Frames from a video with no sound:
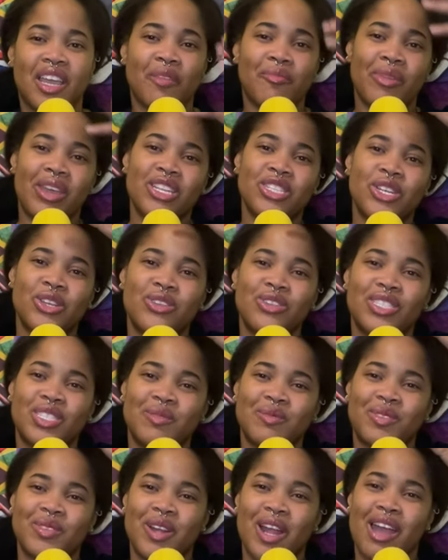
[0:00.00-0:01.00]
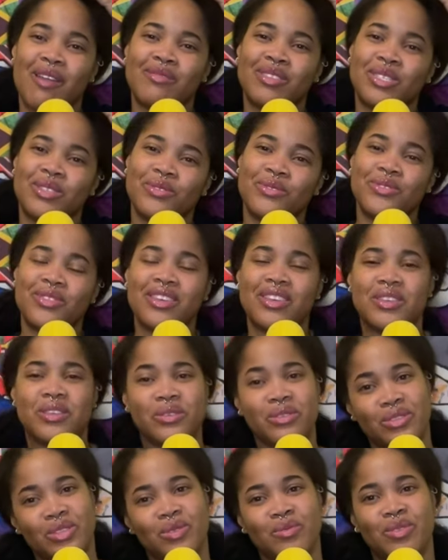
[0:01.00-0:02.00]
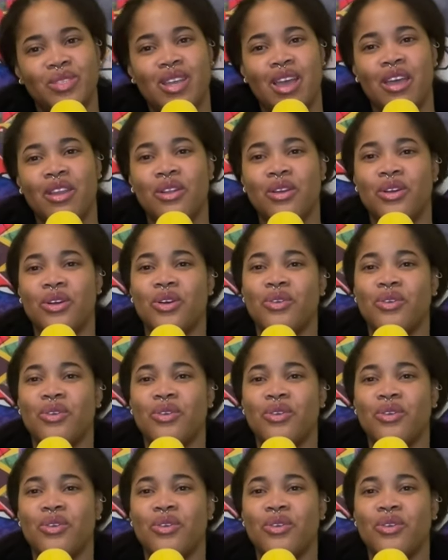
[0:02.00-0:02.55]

Make sure you subscribe to the YouTube channel.